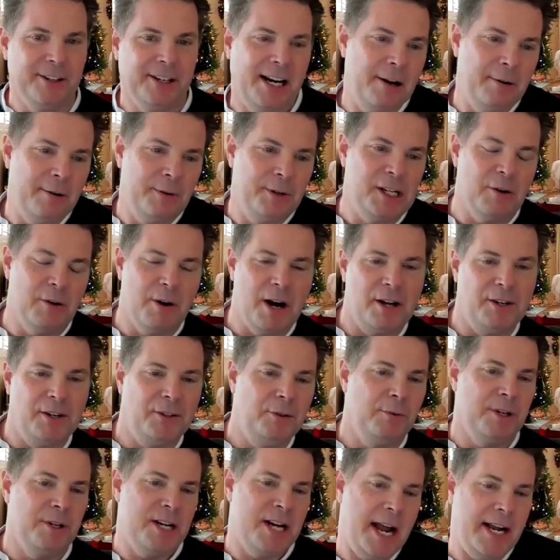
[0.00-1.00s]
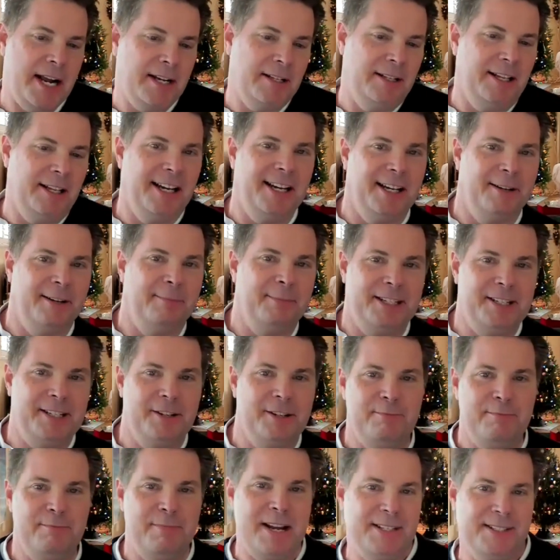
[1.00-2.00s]
and I would go out to a nightclub and
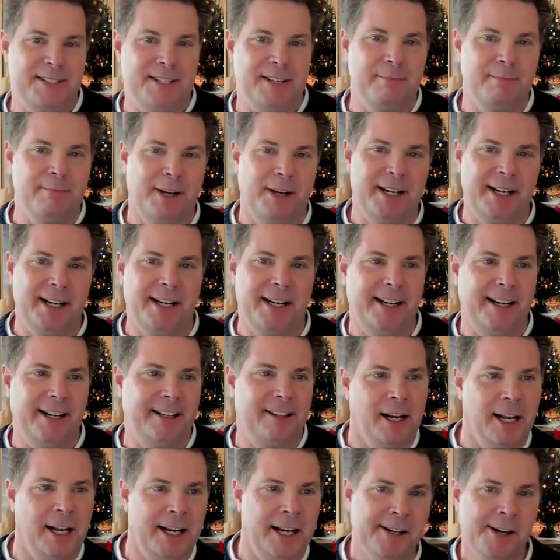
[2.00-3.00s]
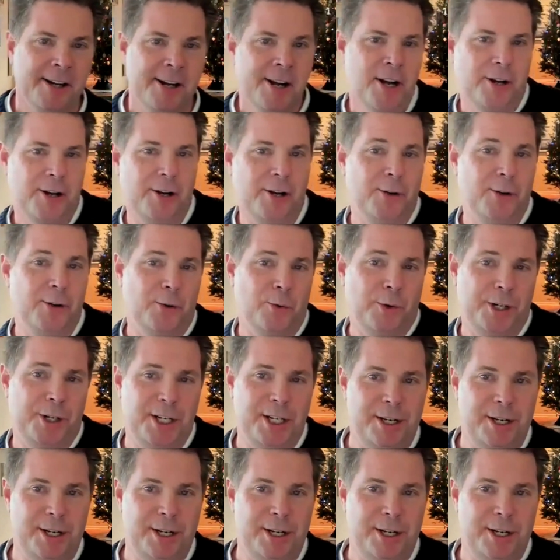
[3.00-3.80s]
you'd meet somebody and they're like, oh, what do?